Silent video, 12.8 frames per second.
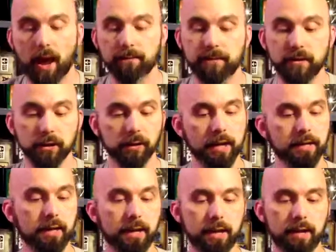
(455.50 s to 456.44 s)
I feel
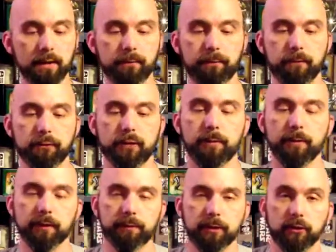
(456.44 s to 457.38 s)
like if some of
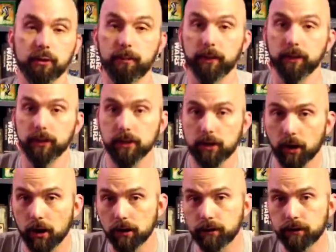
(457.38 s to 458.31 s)
the special ability
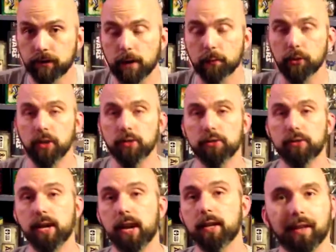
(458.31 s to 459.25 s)
cards that were in your
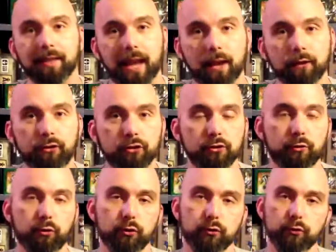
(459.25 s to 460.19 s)
deck allowed you
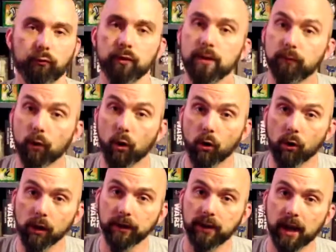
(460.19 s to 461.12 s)
to
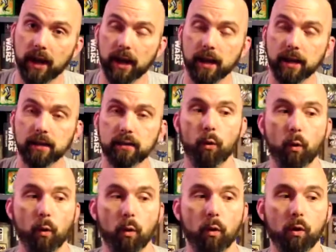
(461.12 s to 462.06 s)
re-roll a die
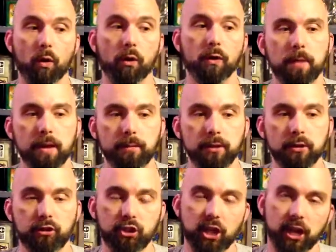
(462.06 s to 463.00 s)
or maybe
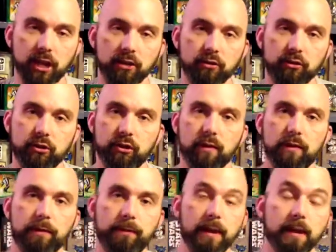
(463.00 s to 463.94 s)
change
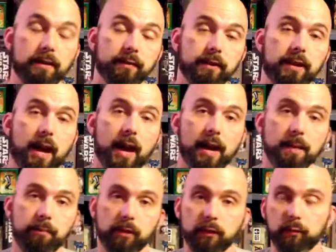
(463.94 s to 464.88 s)
the face of a die
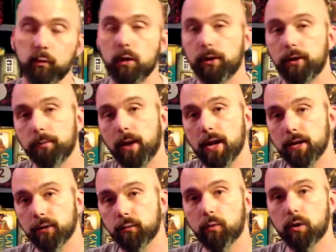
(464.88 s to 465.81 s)
+1 or
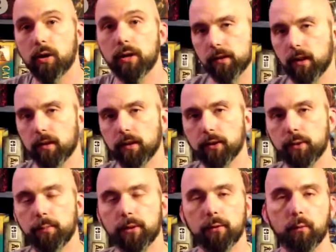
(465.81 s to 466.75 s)
-1, a little
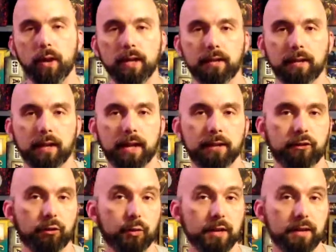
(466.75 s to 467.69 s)
bit of way to kind of
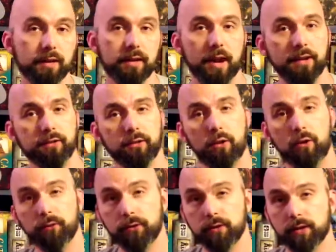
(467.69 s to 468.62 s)
tweak the dice or
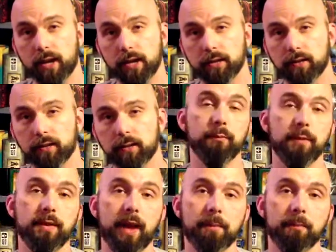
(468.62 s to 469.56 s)
alter the dice would be
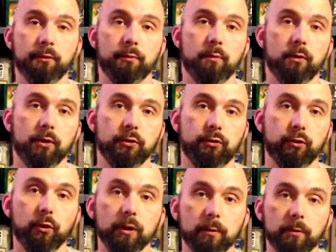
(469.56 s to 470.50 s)
that much more
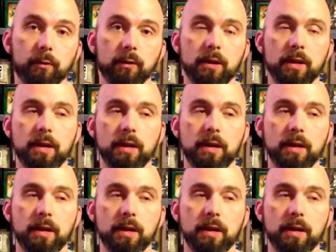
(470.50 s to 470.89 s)
enjoyable.